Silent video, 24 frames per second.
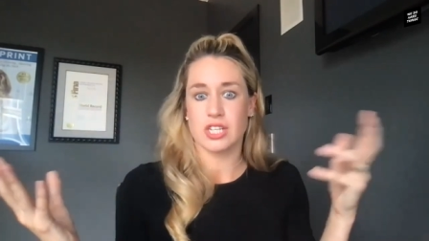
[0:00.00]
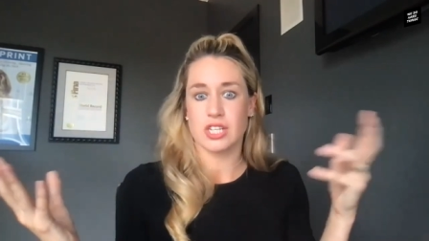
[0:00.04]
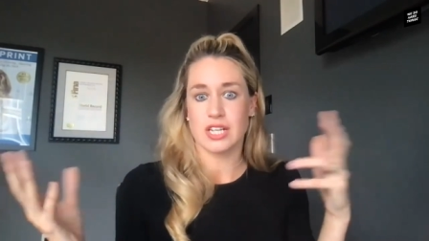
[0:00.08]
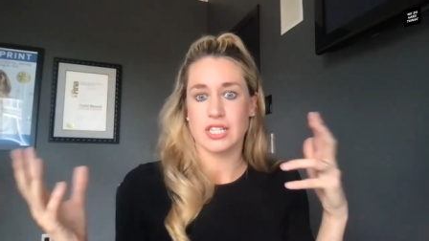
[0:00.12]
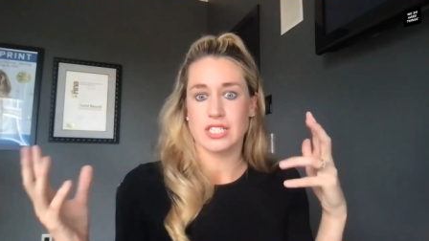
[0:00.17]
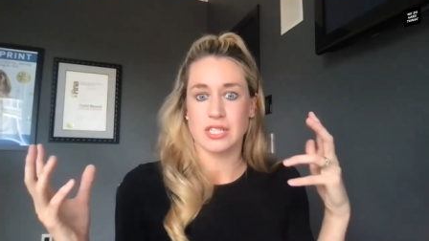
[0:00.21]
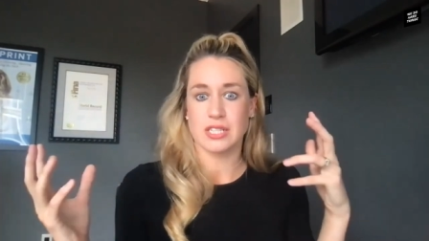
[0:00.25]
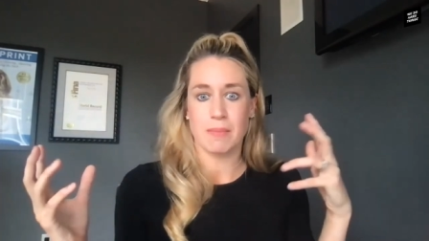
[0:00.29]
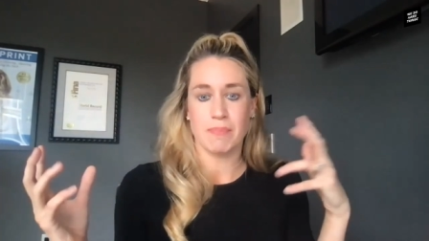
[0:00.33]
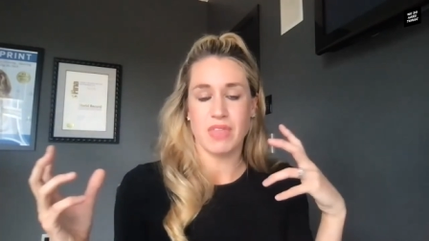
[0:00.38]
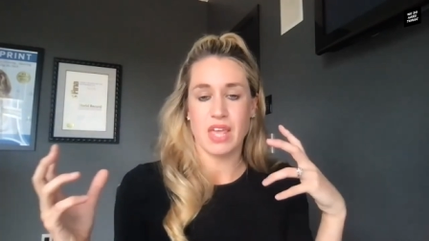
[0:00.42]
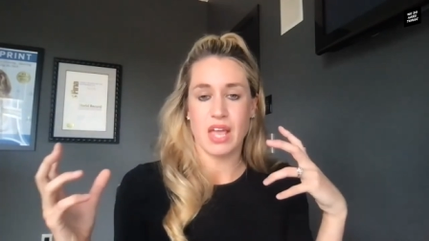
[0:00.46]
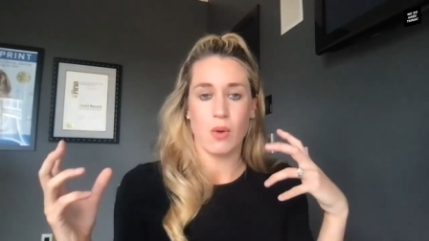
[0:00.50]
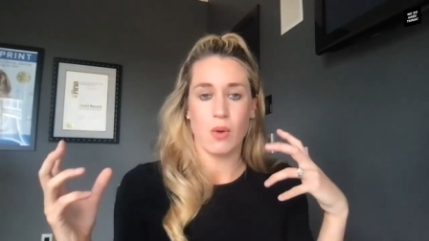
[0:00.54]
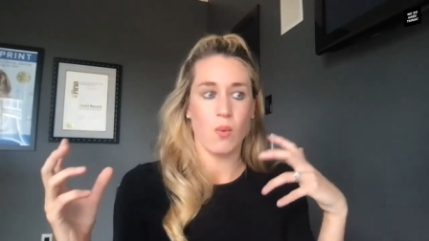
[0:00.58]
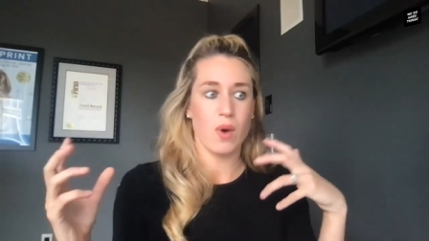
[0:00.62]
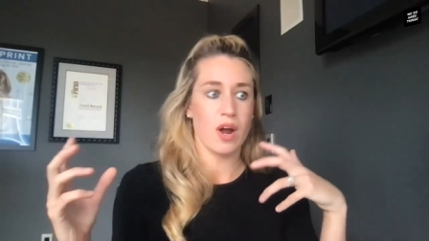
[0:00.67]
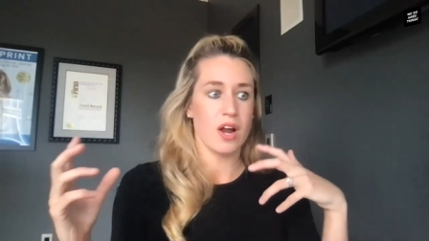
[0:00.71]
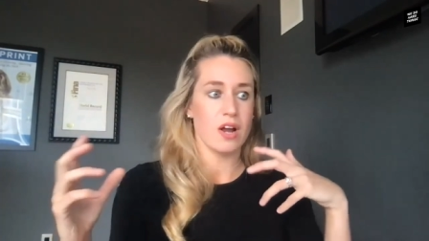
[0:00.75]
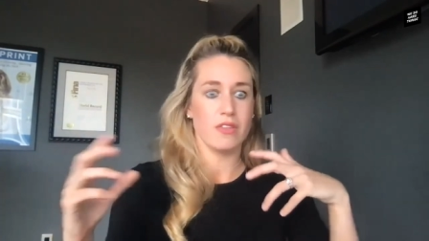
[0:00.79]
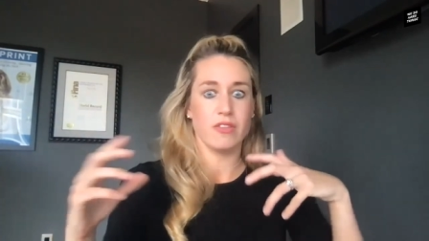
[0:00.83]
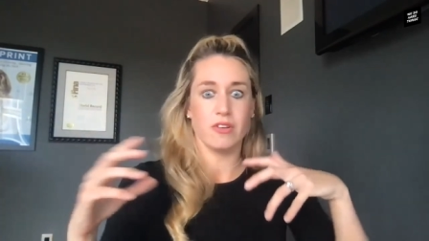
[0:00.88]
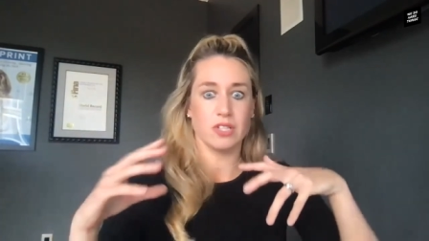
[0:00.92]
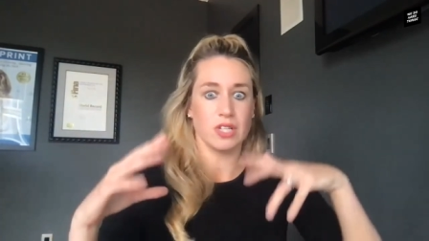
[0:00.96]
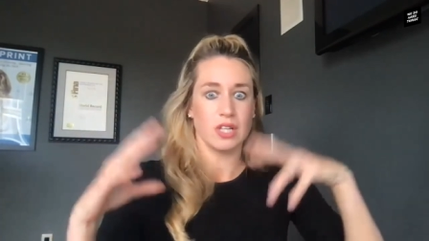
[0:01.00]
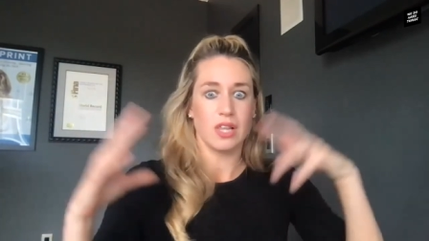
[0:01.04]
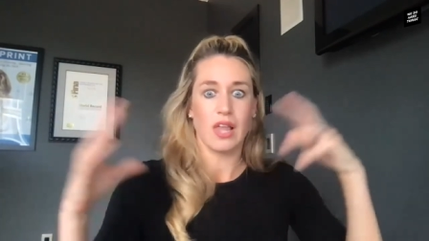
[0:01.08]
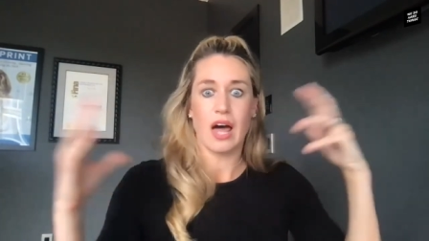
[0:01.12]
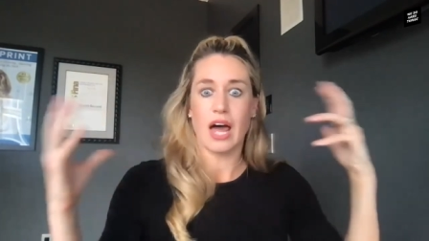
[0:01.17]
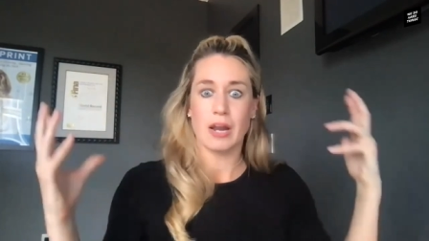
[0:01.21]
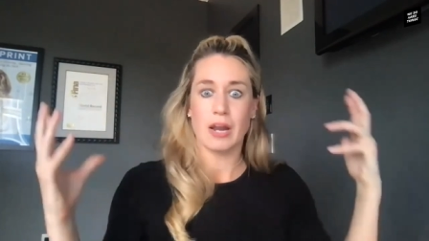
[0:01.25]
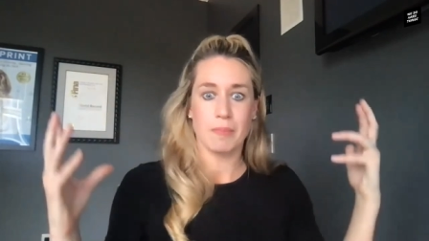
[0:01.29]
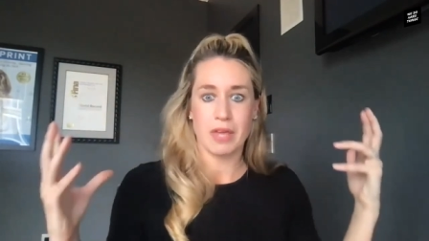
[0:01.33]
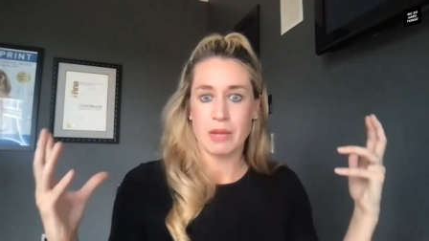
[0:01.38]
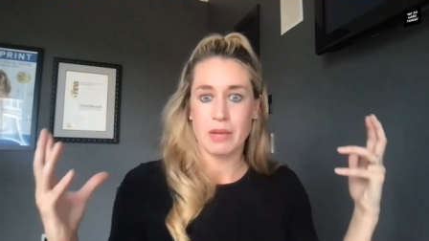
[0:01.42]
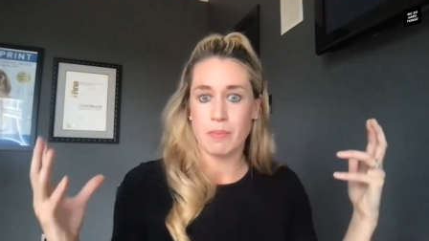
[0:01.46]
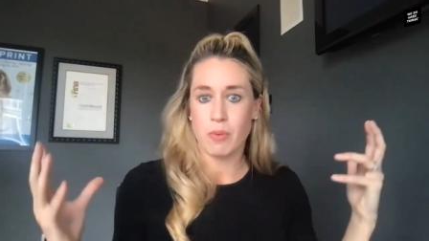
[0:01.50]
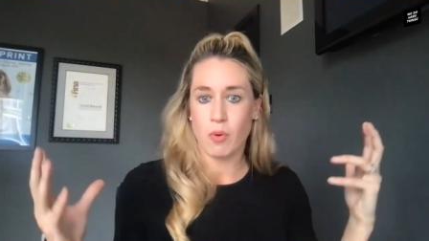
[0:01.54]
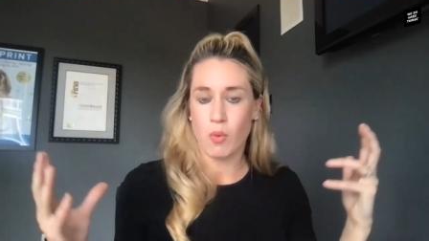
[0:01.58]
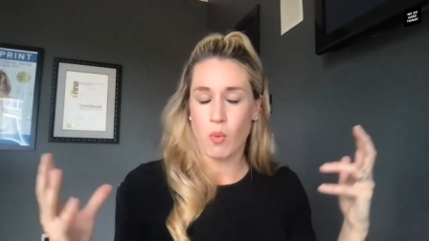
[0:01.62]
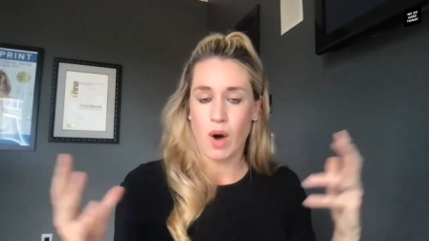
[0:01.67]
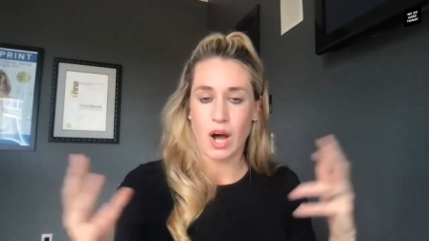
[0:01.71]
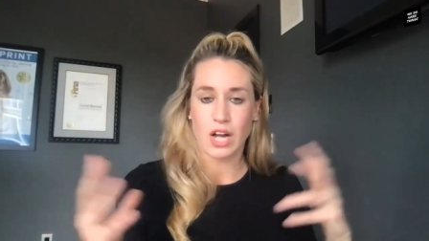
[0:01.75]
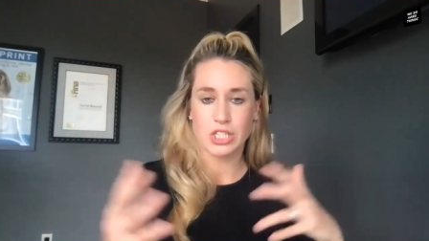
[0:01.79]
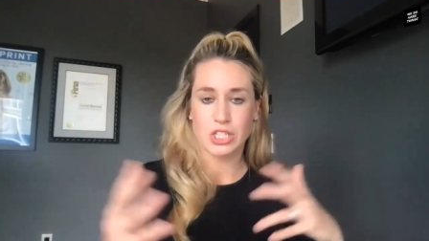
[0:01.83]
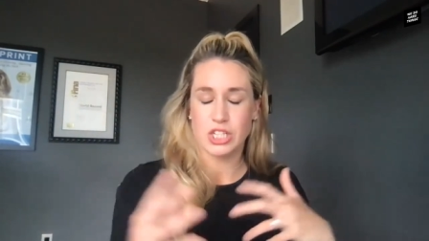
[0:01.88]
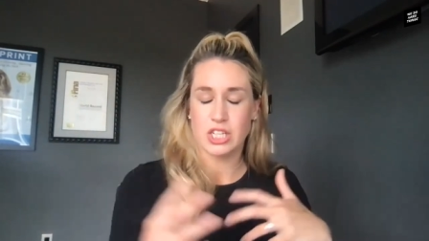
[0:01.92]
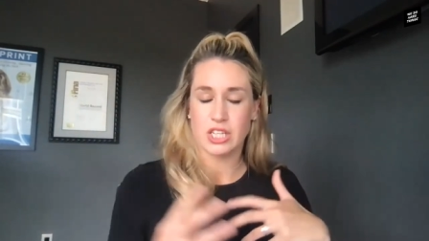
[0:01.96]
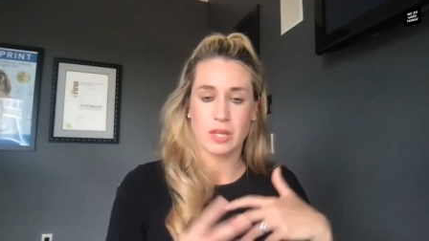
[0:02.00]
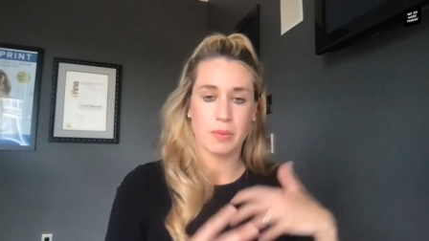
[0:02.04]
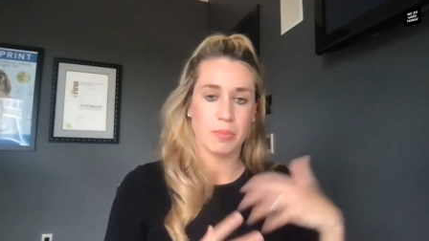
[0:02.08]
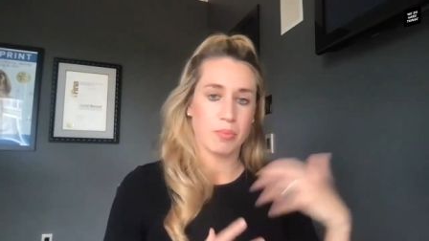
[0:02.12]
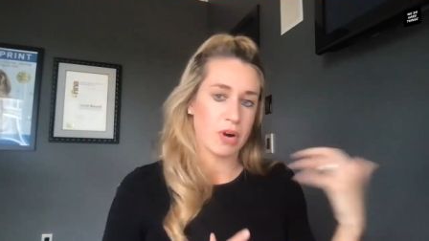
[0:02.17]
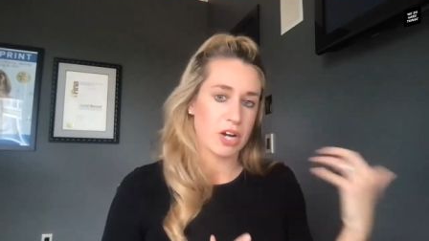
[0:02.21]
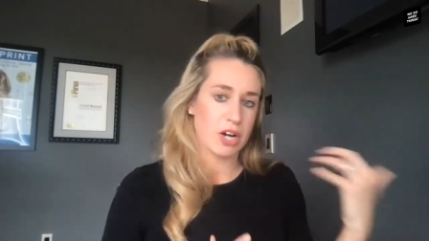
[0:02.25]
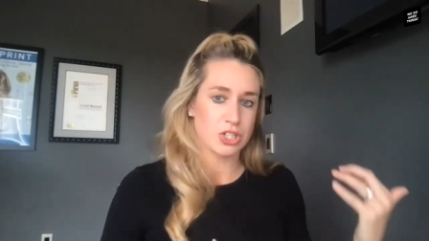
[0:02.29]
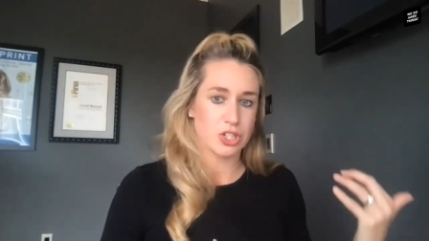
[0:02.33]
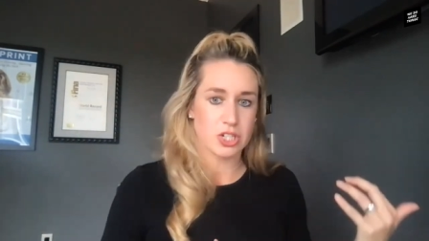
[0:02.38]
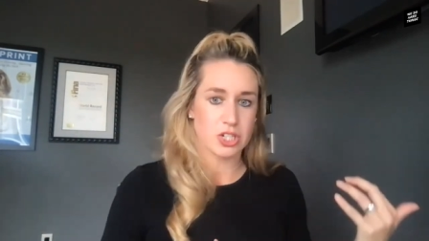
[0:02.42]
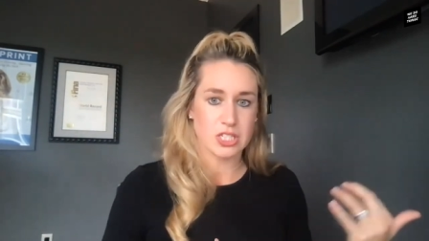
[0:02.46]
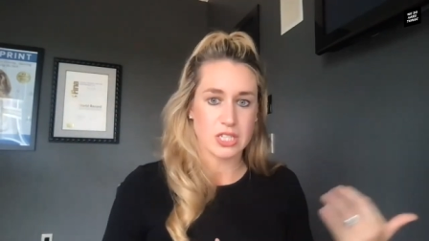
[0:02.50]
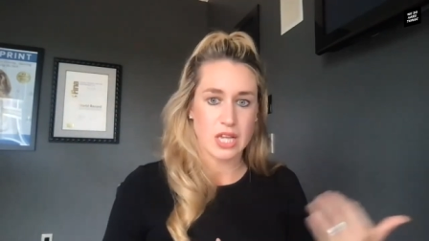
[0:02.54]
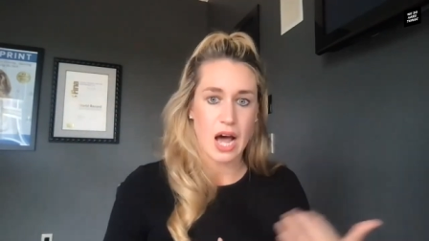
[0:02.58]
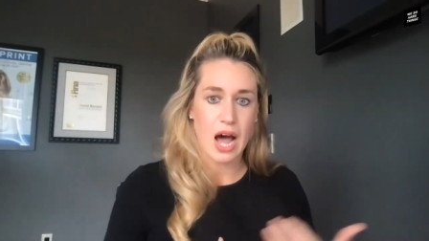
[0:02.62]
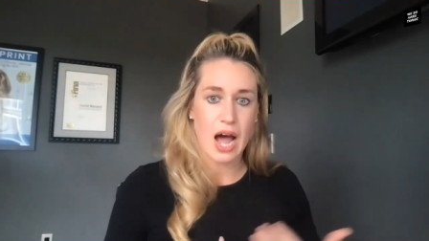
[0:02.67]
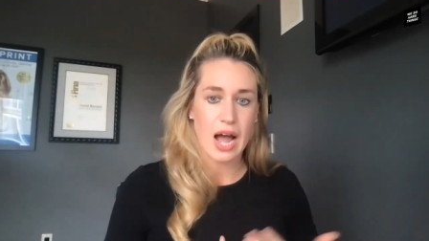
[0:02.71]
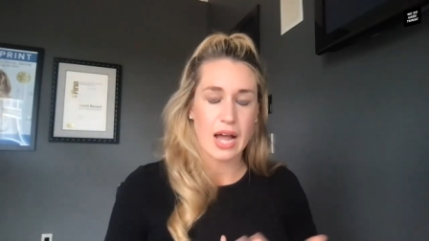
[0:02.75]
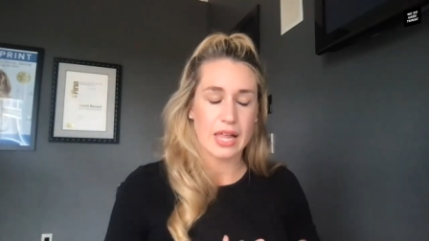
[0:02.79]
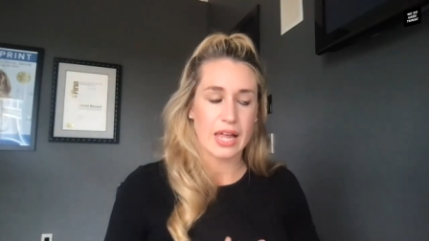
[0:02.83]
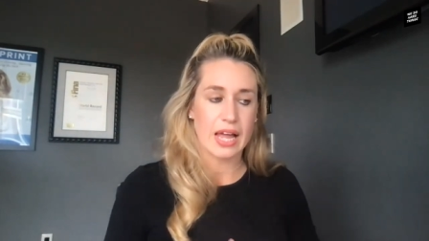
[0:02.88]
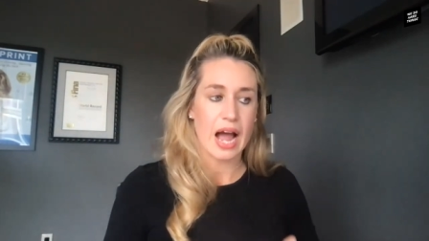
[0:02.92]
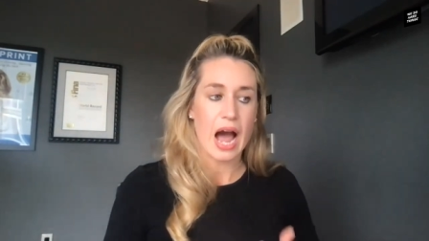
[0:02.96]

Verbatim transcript: like something where there's a lot of people watching, the pressure is high.